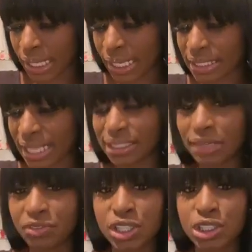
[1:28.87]
and I
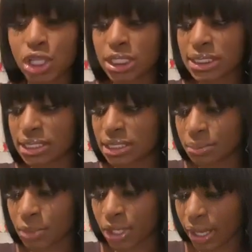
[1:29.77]
left the sauce to
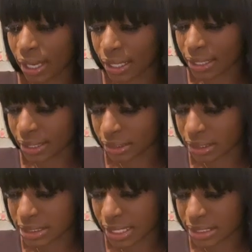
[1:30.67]
simmer, and it
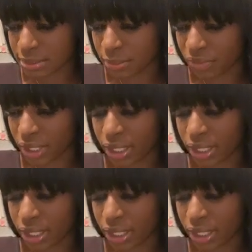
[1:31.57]
looks like some of the